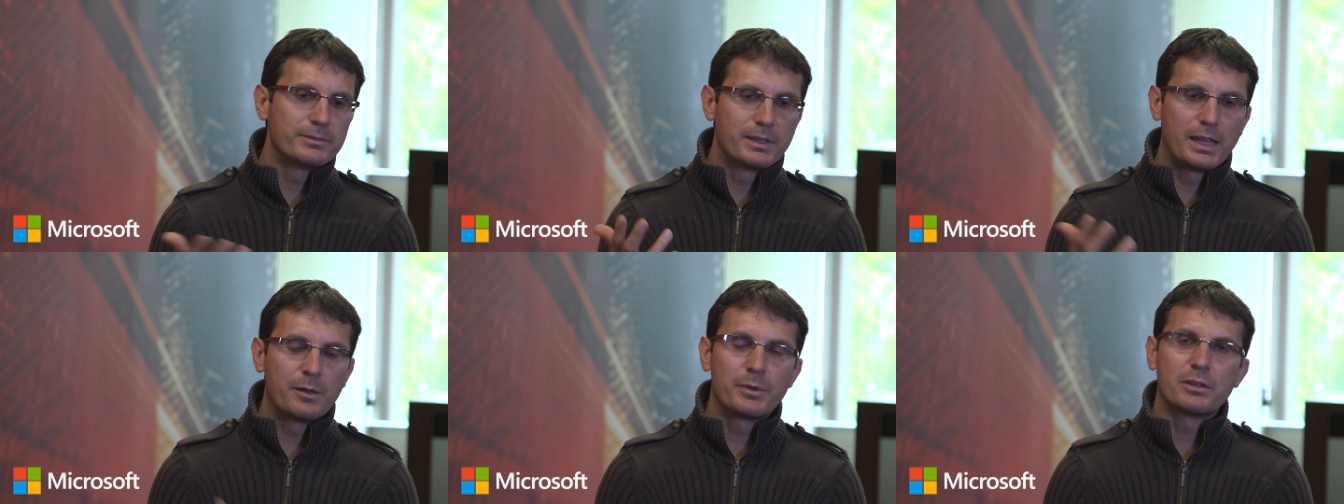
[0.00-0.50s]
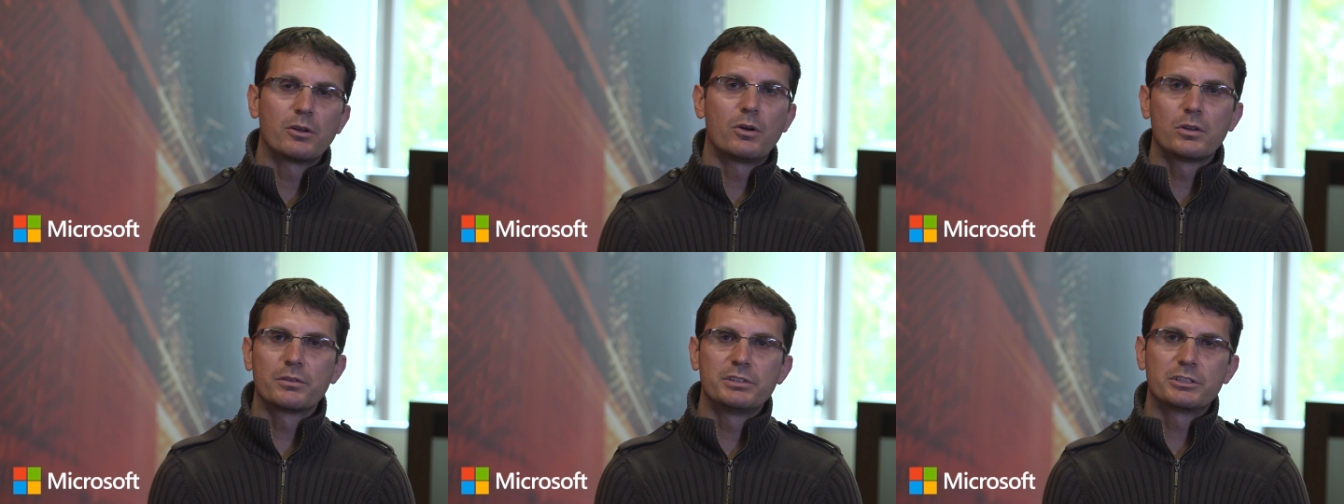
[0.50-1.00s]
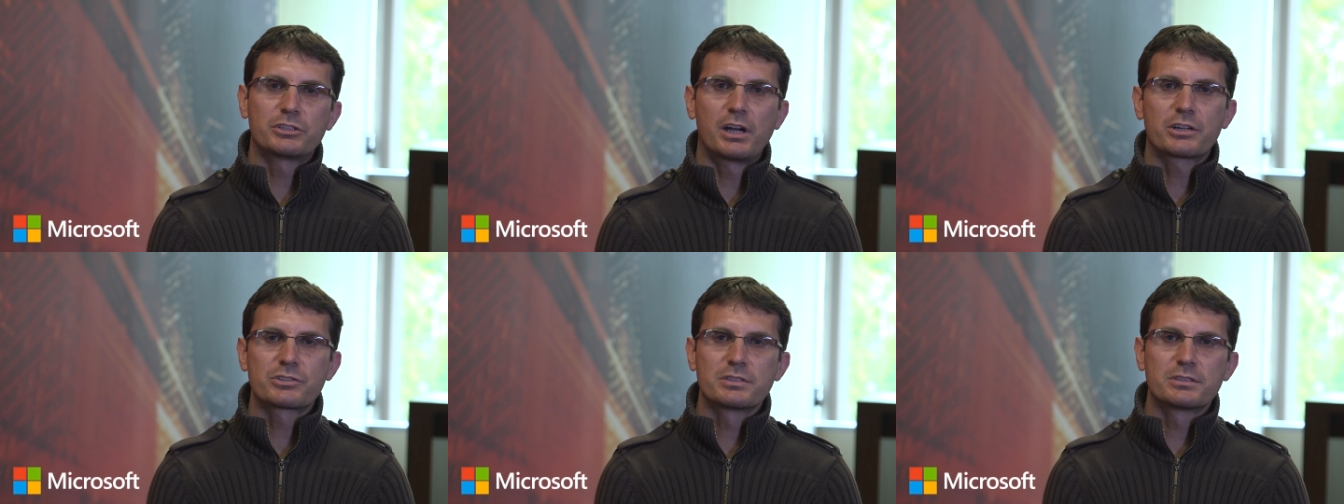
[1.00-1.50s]
name it. All of the
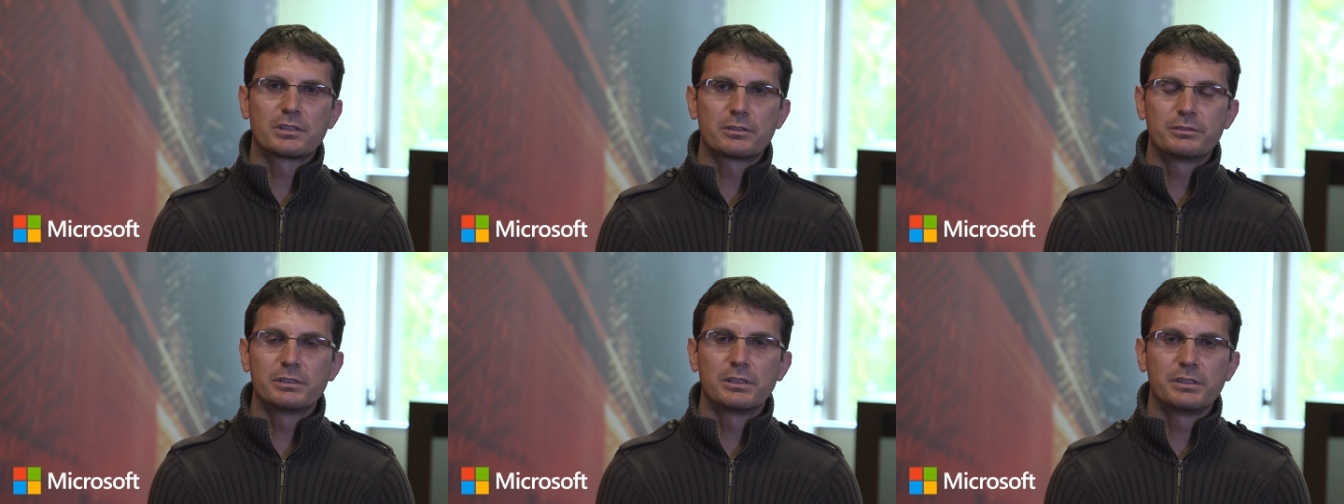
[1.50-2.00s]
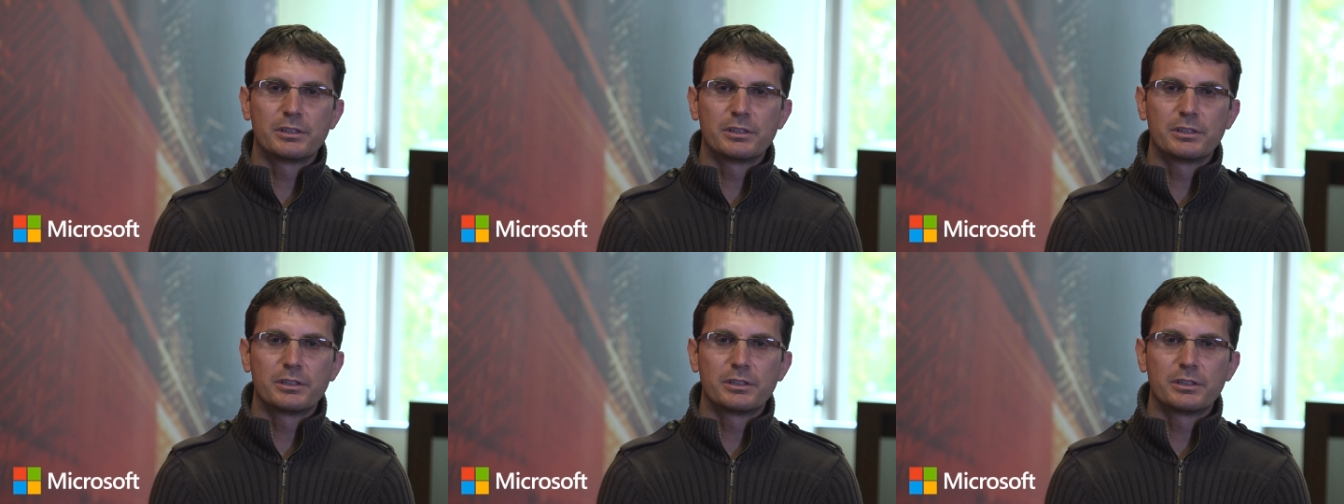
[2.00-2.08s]
attractions are really